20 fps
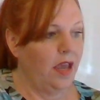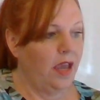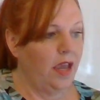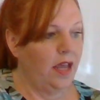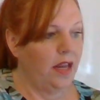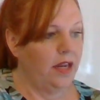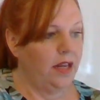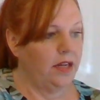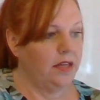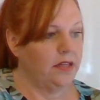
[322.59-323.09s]

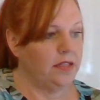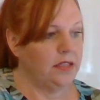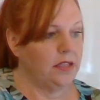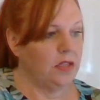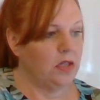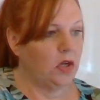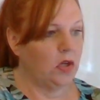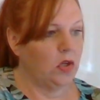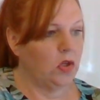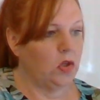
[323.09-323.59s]
and it is
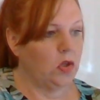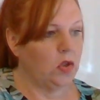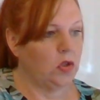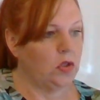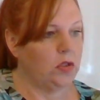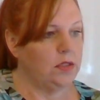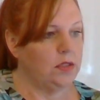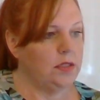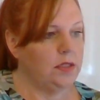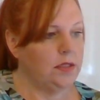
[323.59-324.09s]

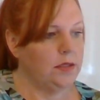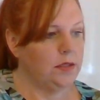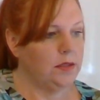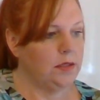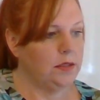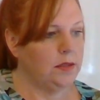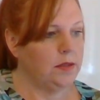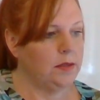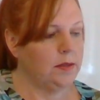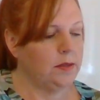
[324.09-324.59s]
called,
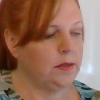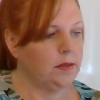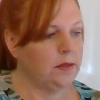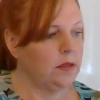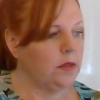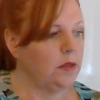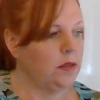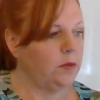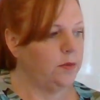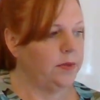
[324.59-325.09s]

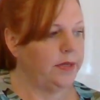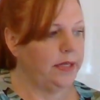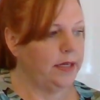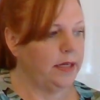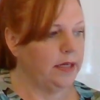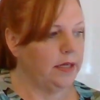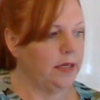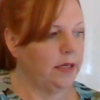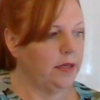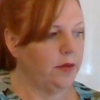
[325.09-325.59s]
oh wait,
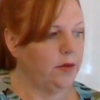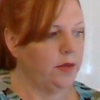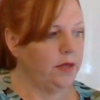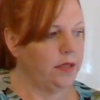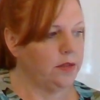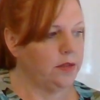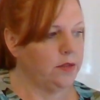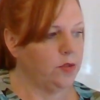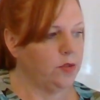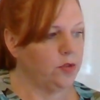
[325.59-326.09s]
I gotta go to
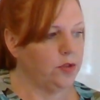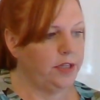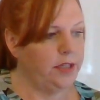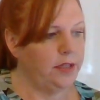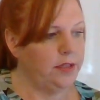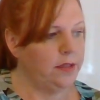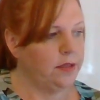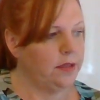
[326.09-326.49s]
history.